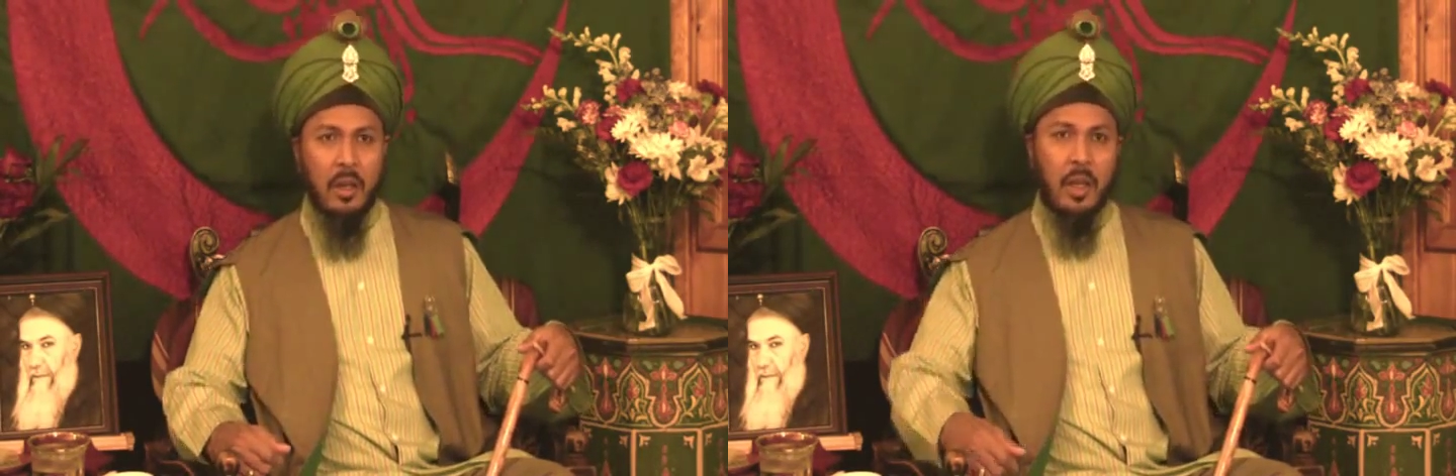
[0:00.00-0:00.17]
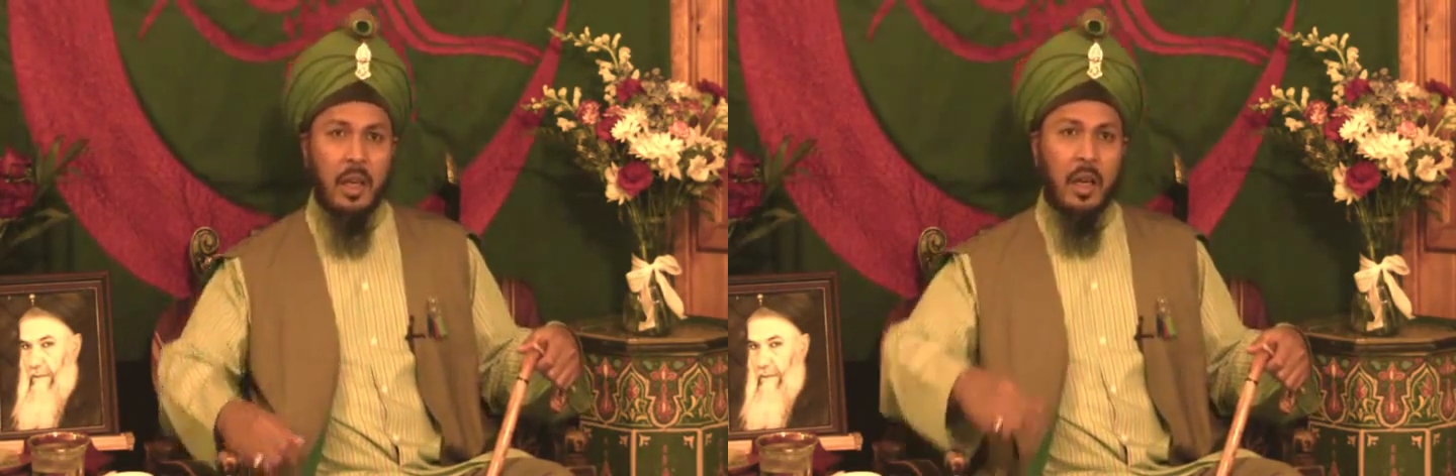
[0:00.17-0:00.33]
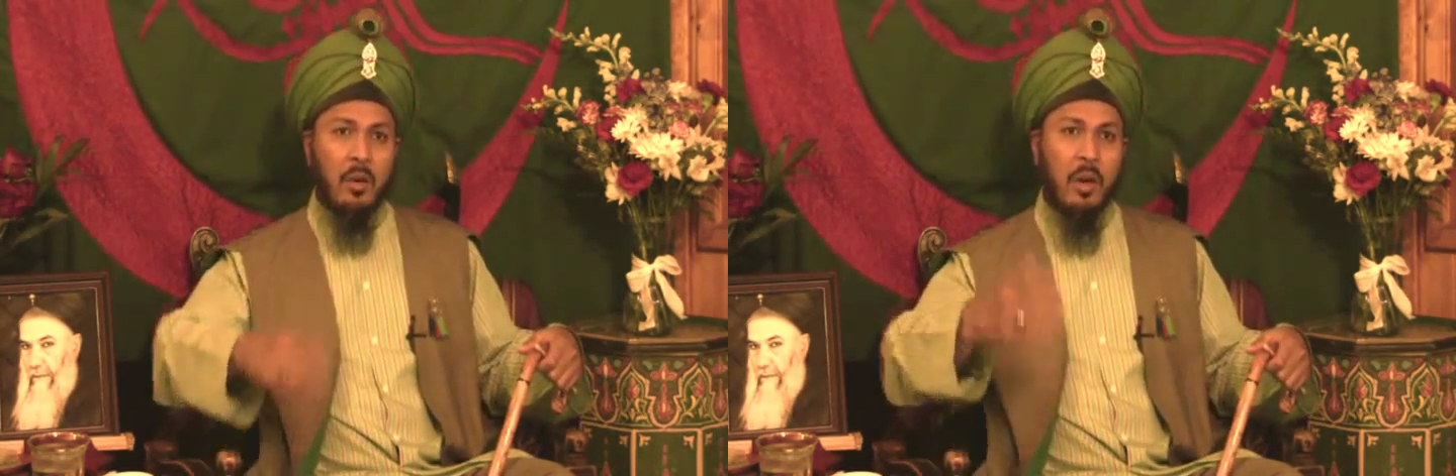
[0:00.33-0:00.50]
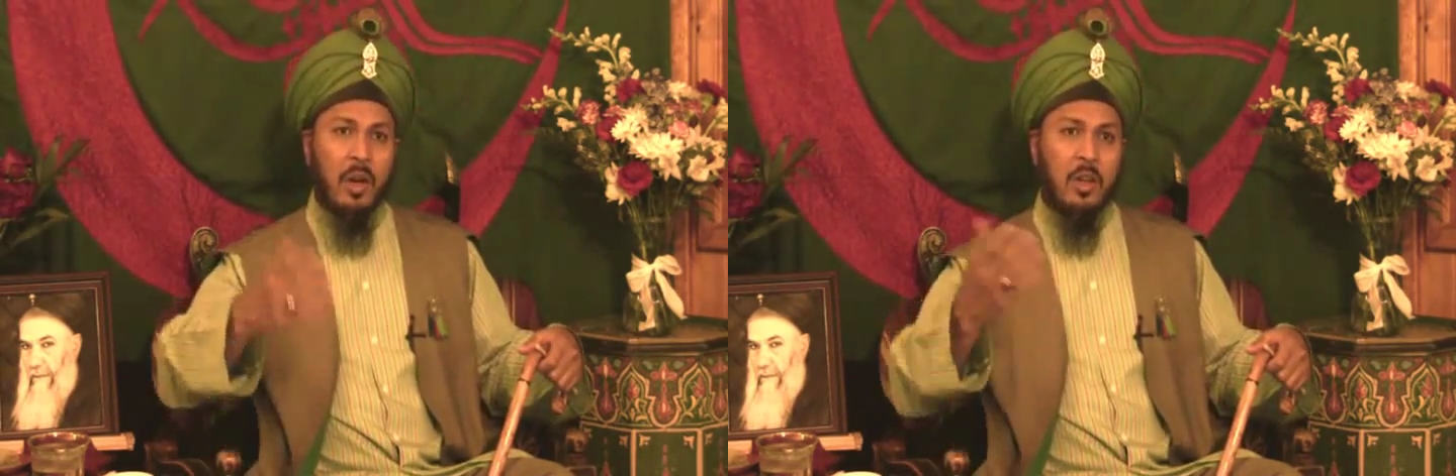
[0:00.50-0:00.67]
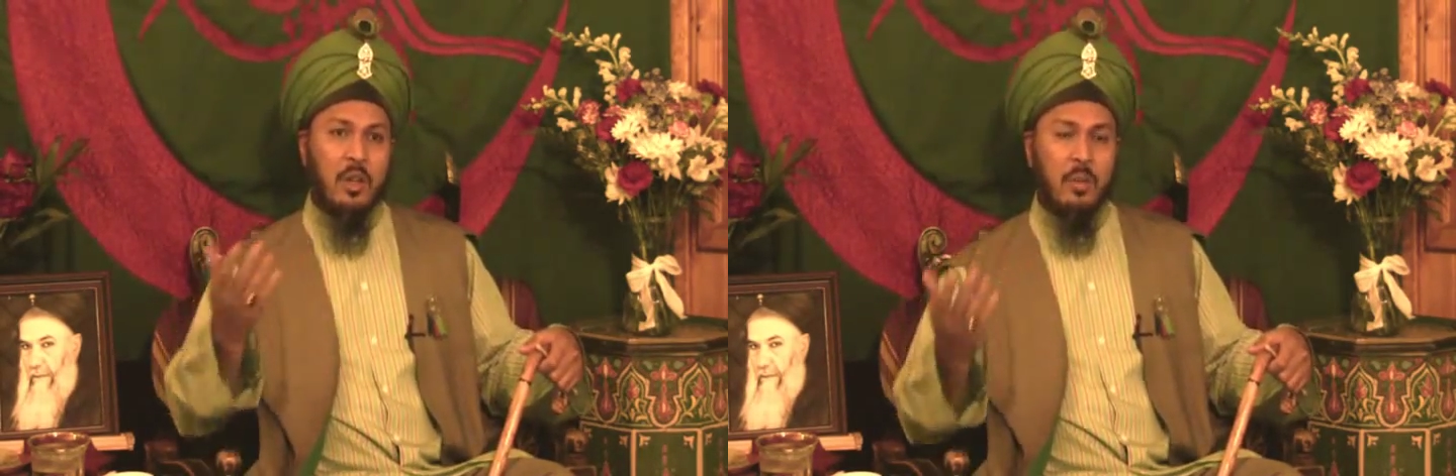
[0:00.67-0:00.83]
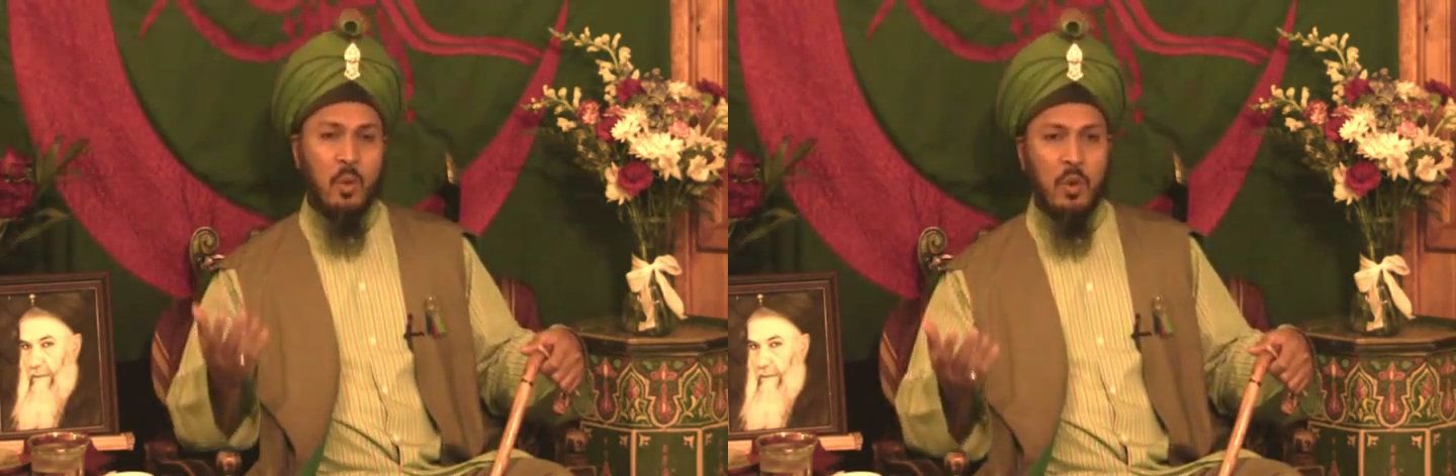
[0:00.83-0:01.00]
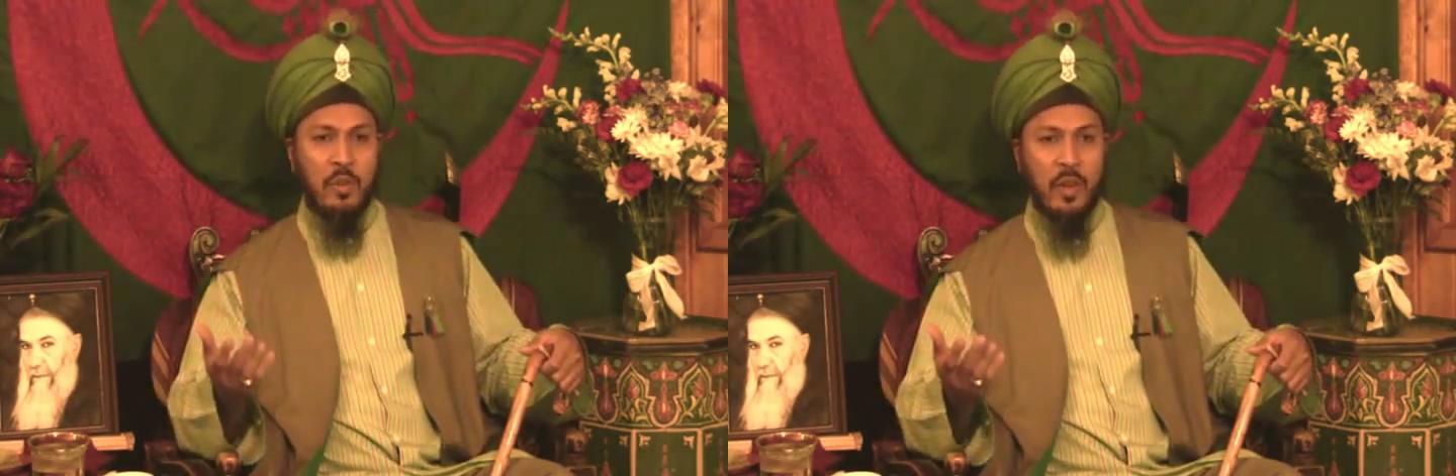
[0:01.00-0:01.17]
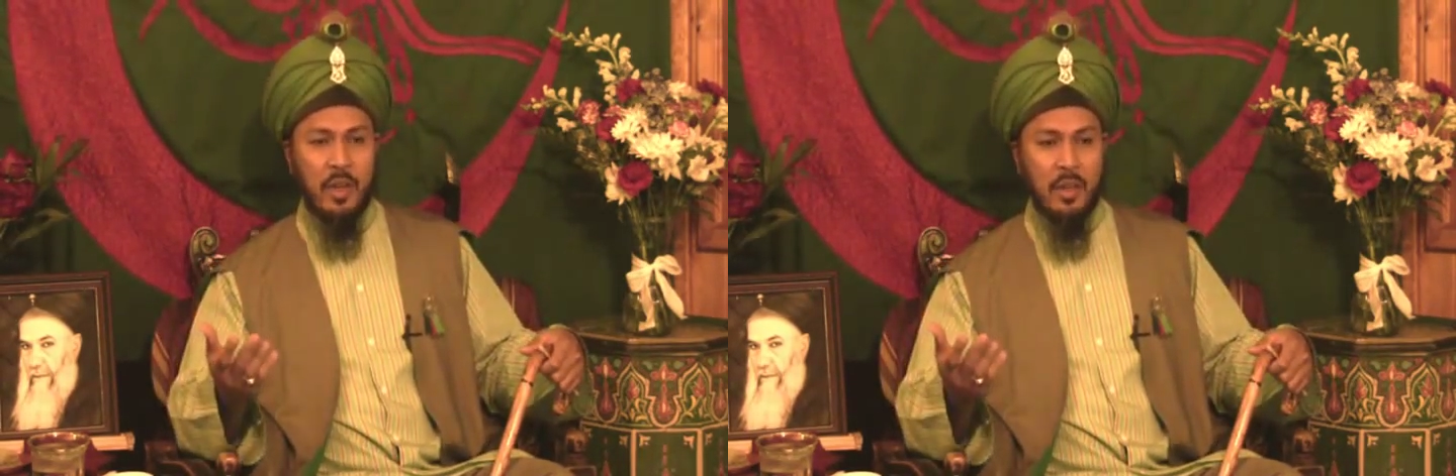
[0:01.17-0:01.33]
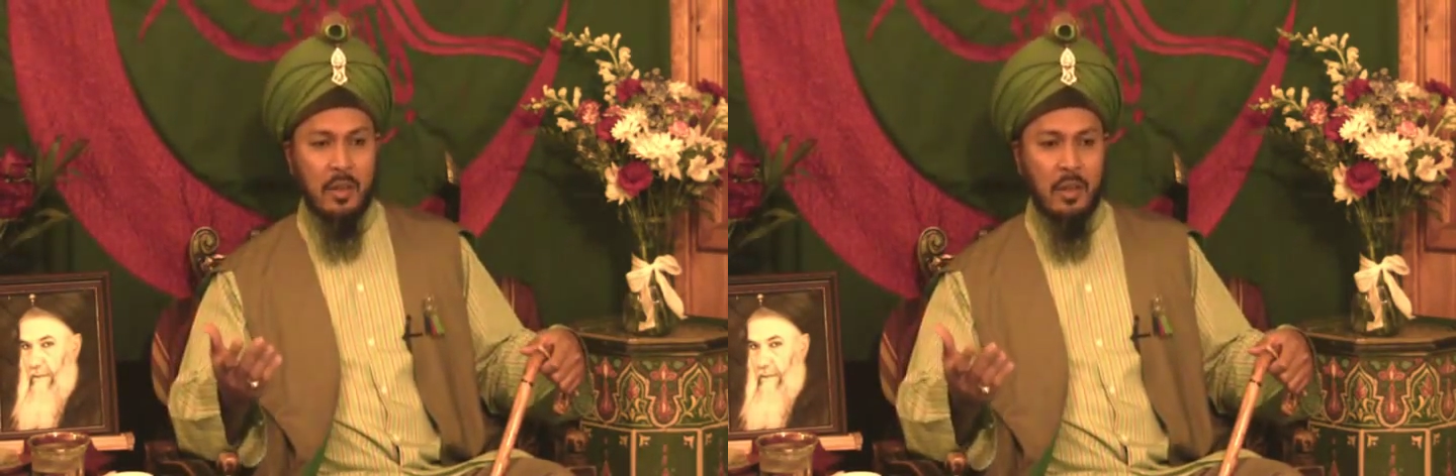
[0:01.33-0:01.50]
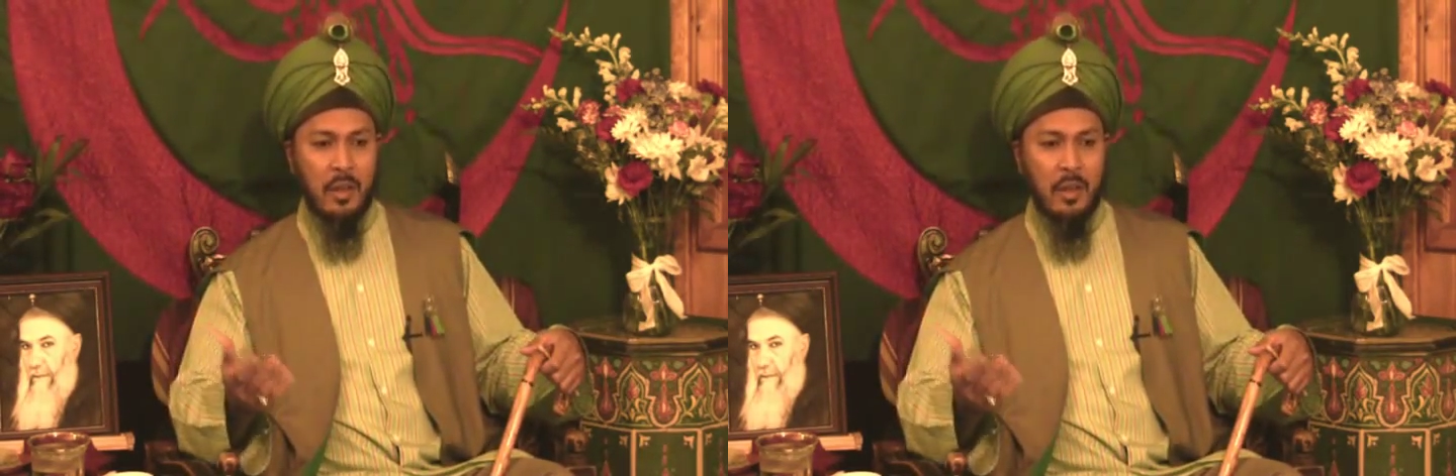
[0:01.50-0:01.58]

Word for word: They can watch a movie